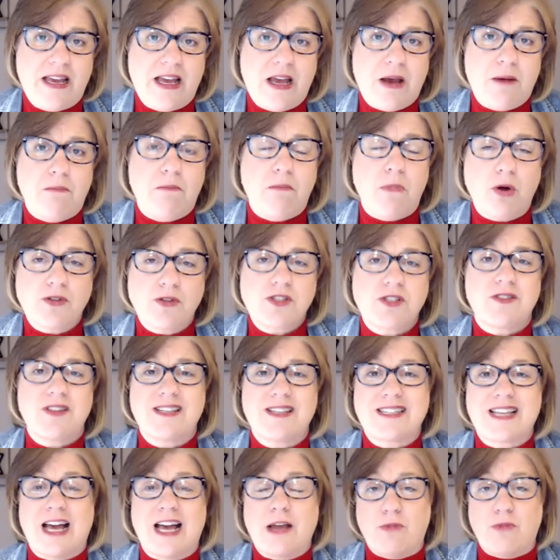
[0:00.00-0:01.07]
Most of
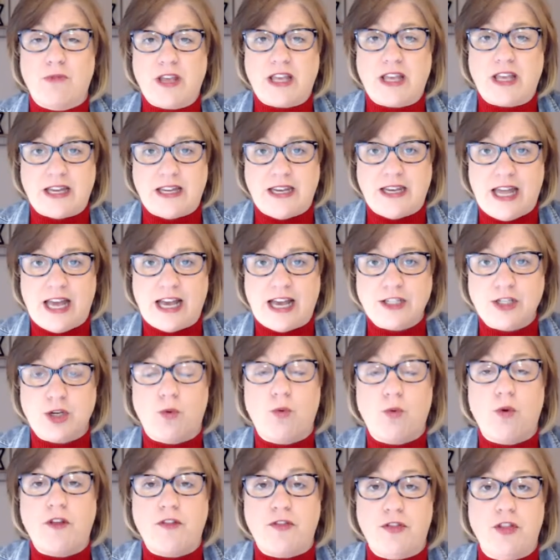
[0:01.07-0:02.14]
the time we connect
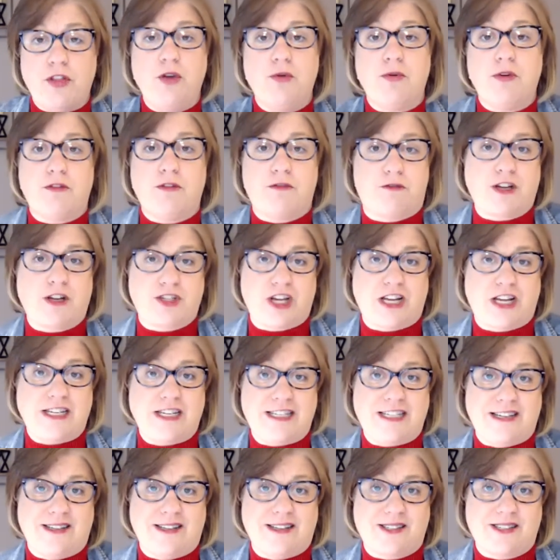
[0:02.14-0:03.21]
with new and fresh
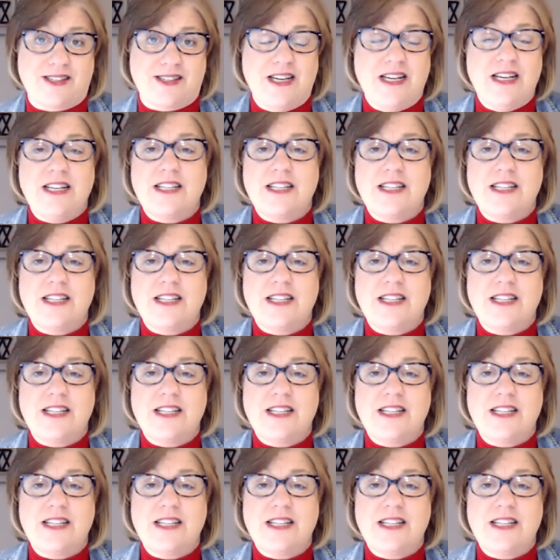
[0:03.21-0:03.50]
ideas.